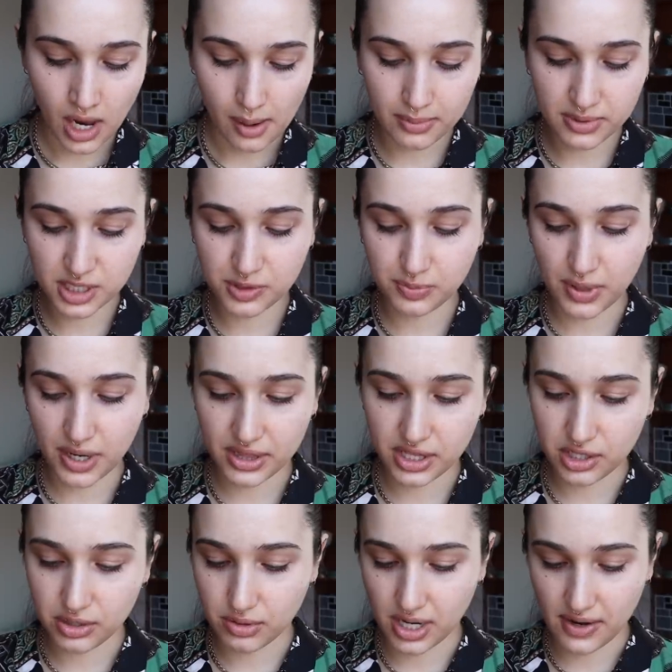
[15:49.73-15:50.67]
I'm gonna spread
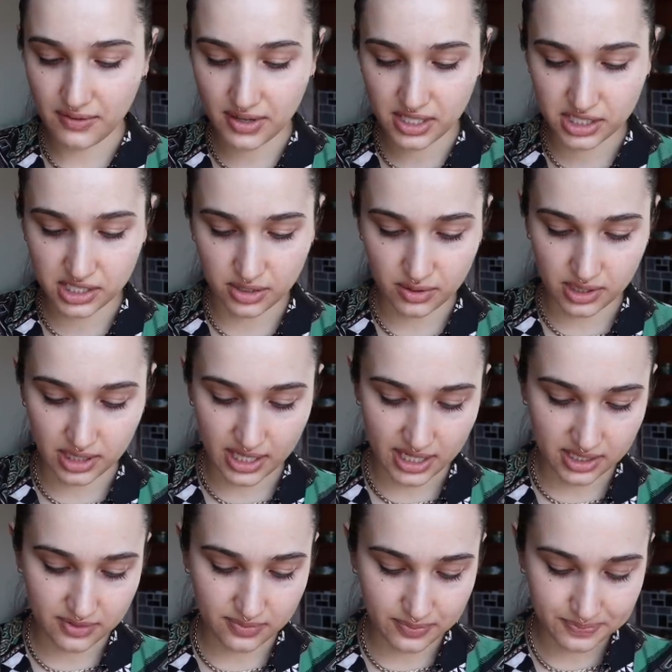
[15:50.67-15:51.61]
the gravy so it
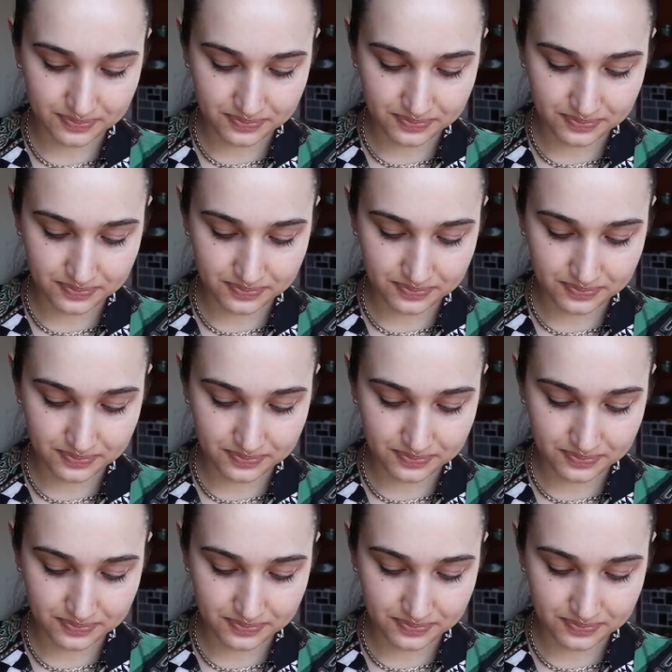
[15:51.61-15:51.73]
like,